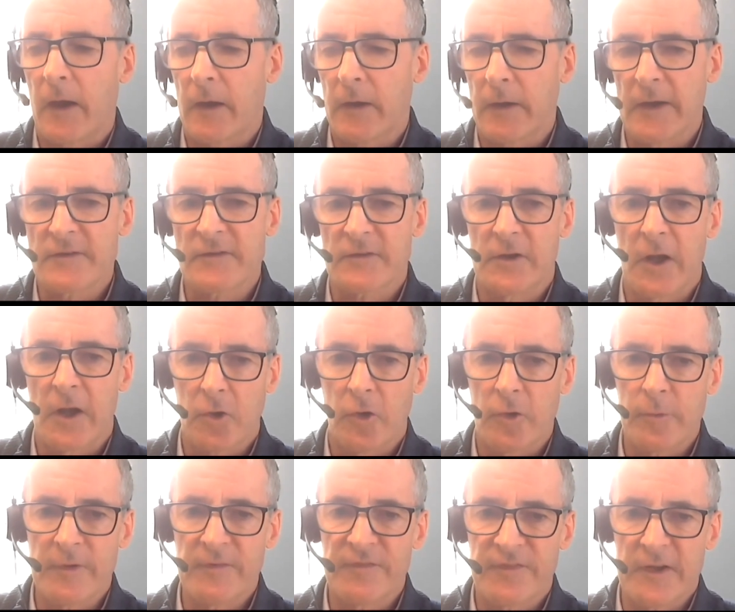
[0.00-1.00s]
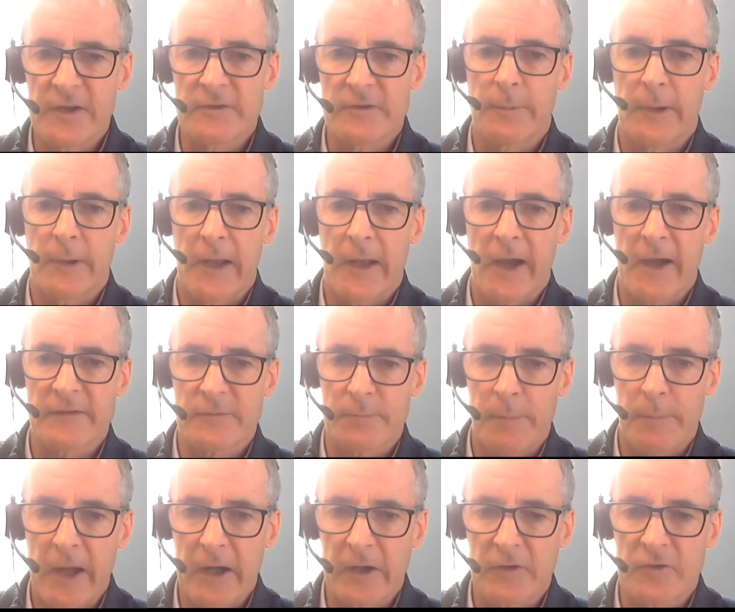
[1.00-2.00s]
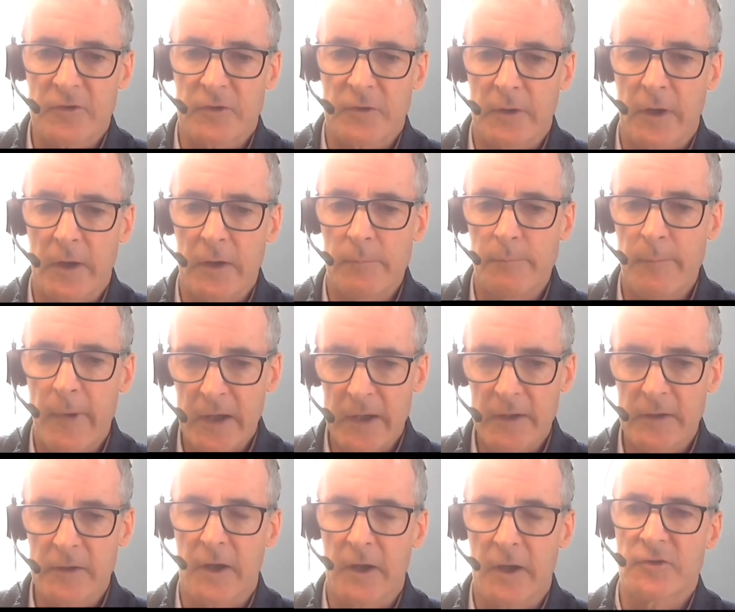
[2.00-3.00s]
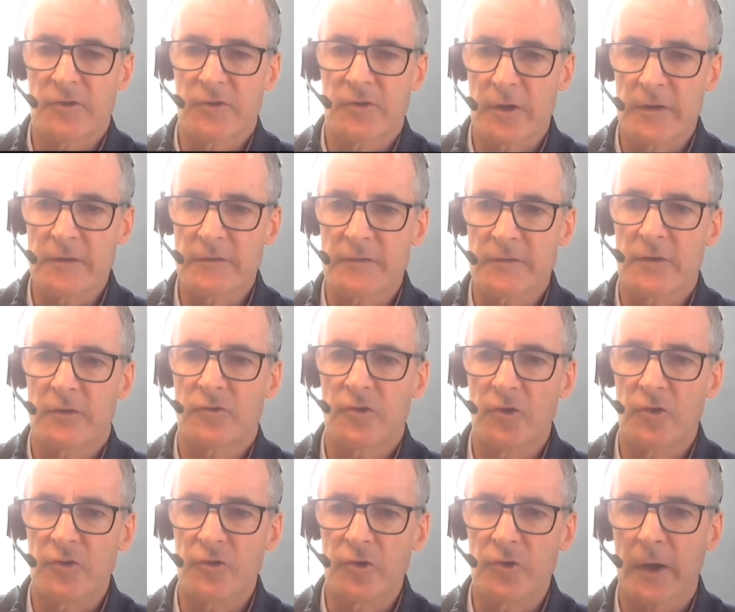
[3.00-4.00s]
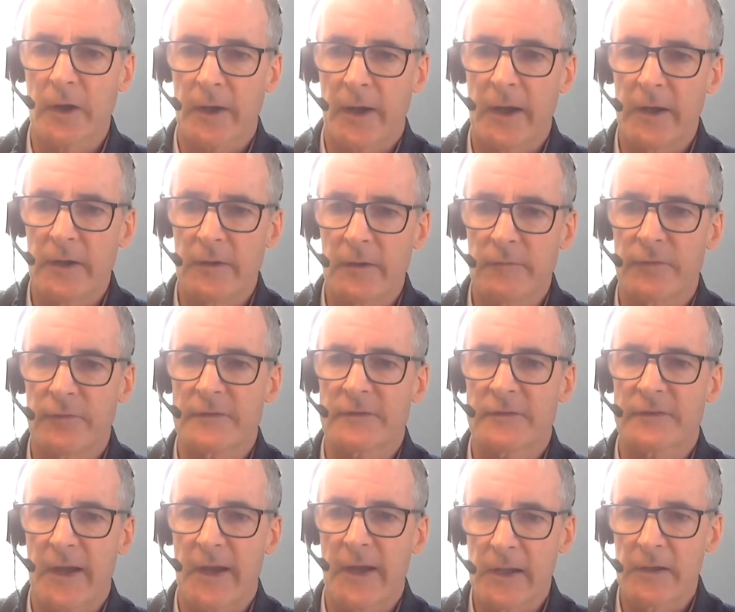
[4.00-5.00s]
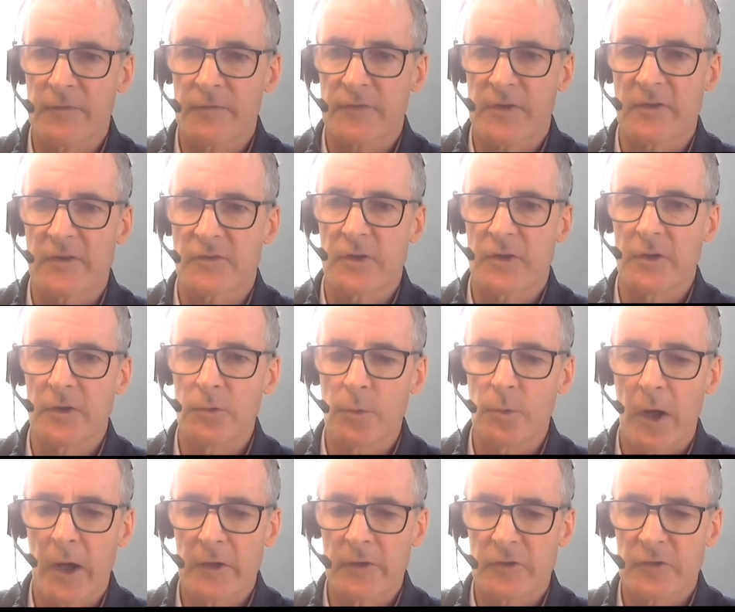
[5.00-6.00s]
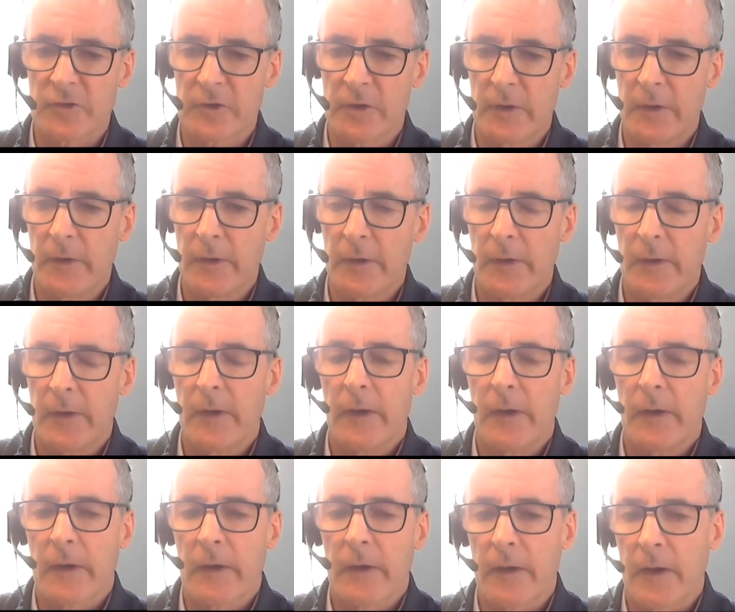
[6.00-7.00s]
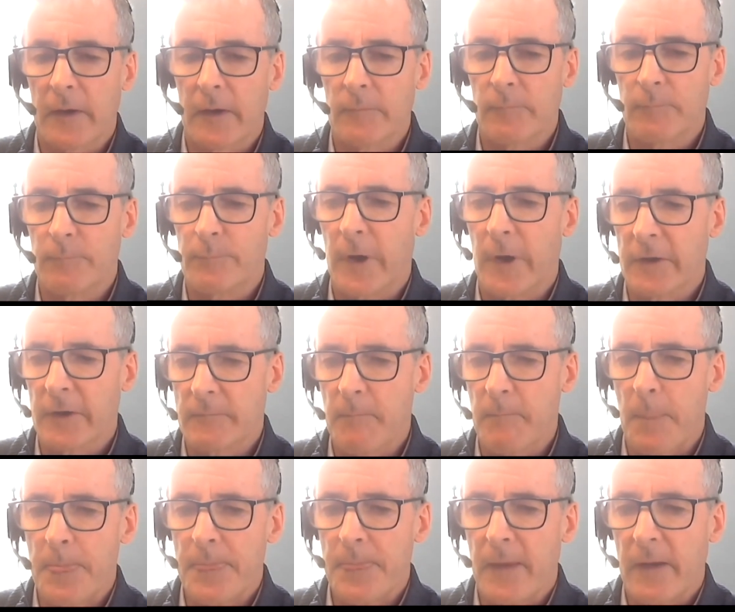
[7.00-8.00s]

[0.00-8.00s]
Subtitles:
It's not going to be feasible, I expect, in many countries to do the kind of scale of testing you want. But